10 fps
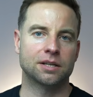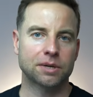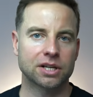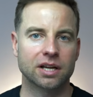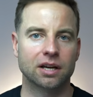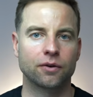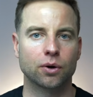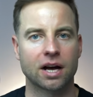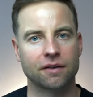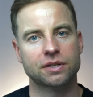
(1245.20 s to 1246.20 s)
especially if you
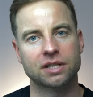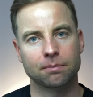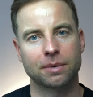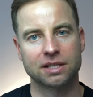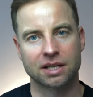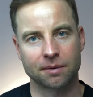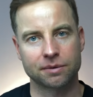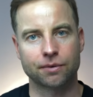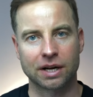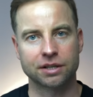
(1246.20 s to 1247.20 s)
have step-by-step
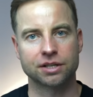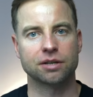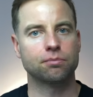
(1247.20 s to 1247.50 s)
strategy